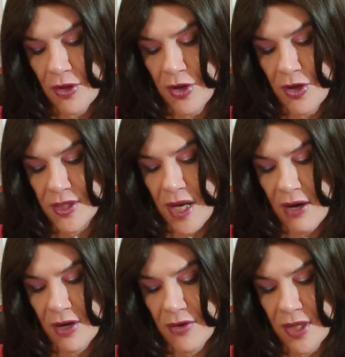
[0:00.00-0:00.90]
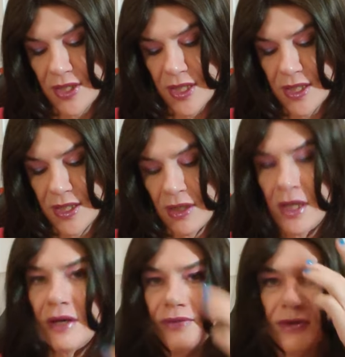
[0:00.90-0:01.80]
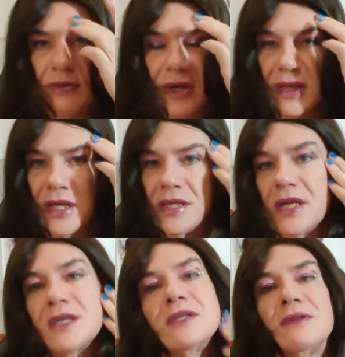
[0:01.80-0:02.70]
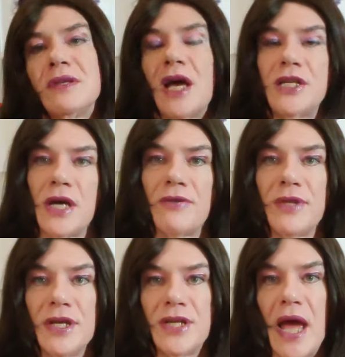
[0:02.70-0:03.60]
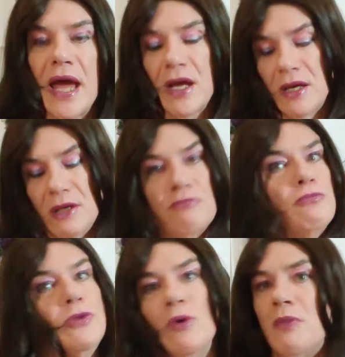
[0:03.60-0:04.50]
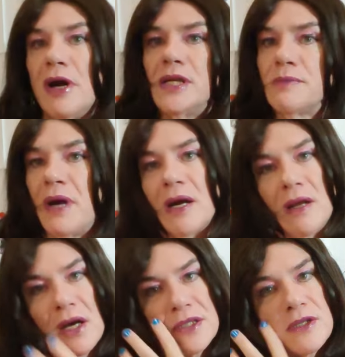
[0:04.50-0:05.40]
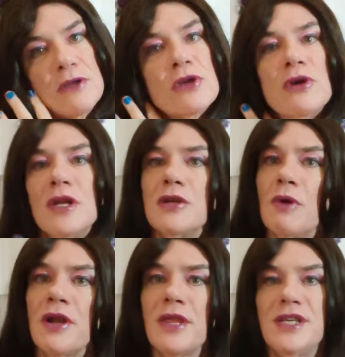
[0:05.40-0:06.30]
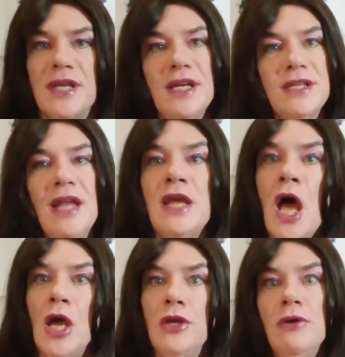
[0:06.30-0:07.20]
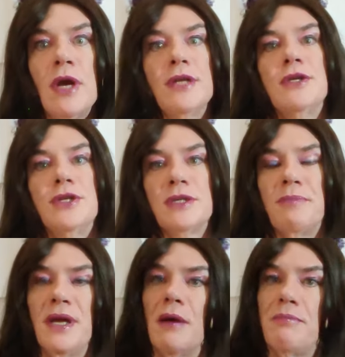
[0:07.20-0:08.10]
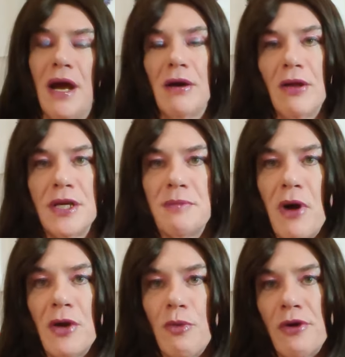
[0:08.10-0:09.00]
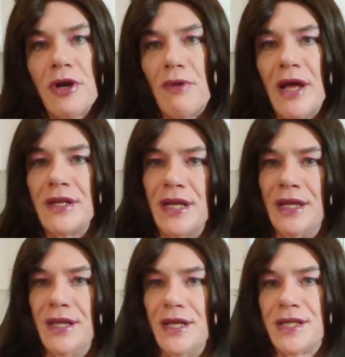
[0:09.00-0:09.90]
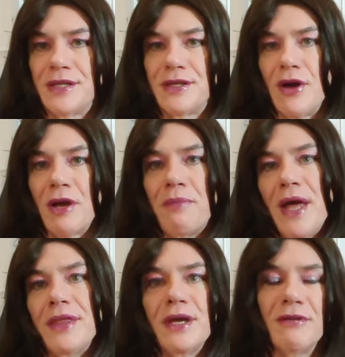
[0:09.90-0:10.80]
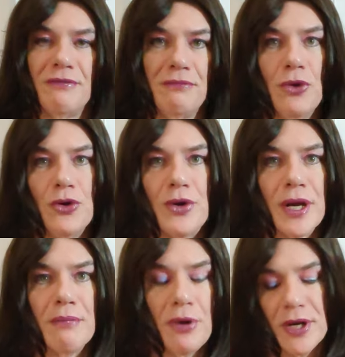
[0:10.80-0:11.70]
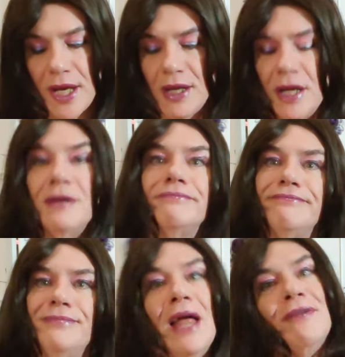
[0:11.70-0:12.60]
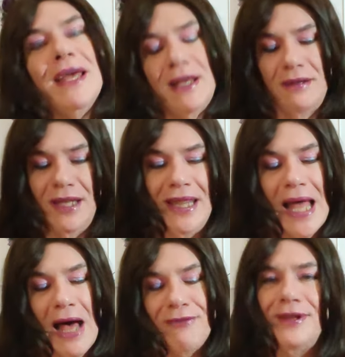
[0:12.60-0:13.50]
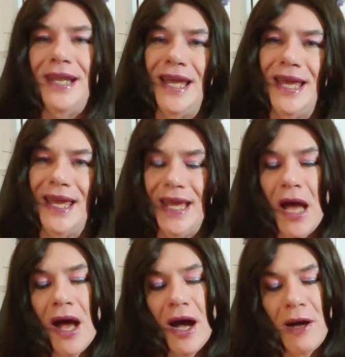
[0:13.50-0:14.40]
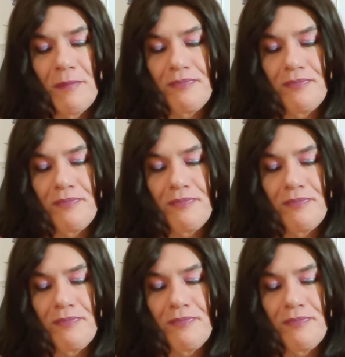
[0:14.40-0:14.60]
the curse-carrying creature still lives 1d6 days after the attack, your mind is paralyzed, you turn into one of these things, and you get to just be a paralyzed mind wandering around in this psychopathic, murdering body. Lovely! Lovely!